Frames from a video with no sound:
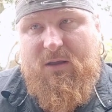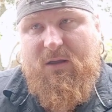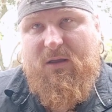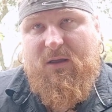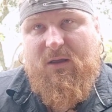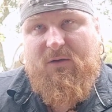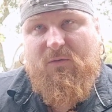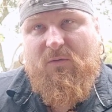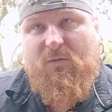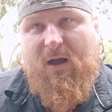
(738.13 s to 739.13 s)
it
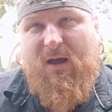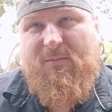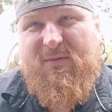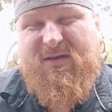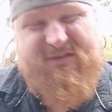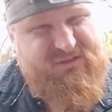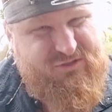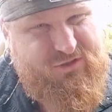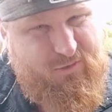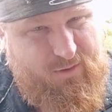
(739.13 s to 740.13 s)

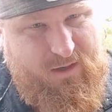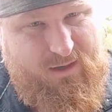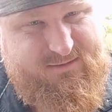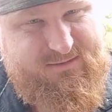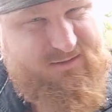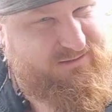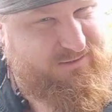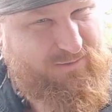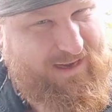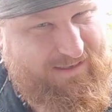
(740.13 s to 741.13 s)
sterilizes those
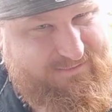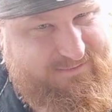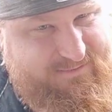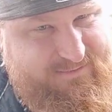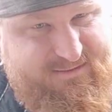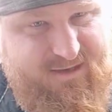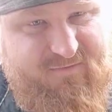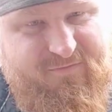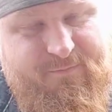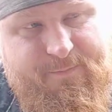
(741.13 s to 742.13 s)
little cuts and stuff.